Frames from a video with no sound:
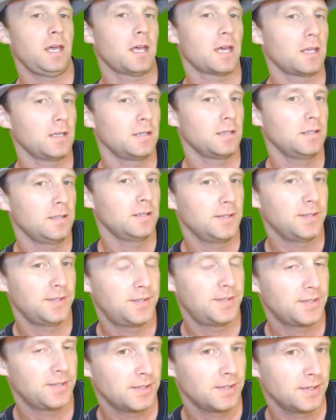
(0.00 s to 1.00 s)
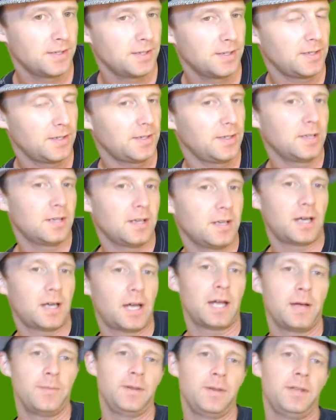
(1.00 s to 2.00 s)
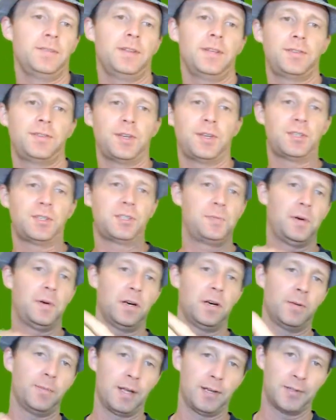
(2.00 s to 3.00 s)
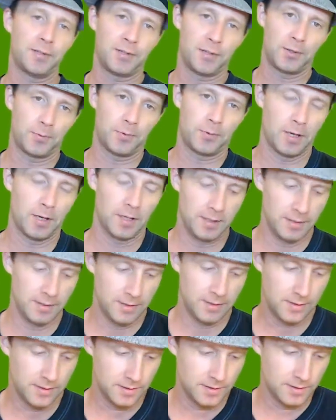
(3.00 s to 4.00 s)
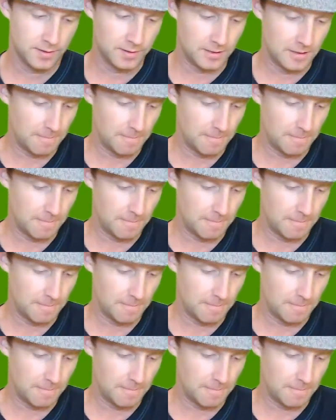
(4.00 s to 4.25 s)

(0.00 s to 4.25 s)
And I'm in this experimental run.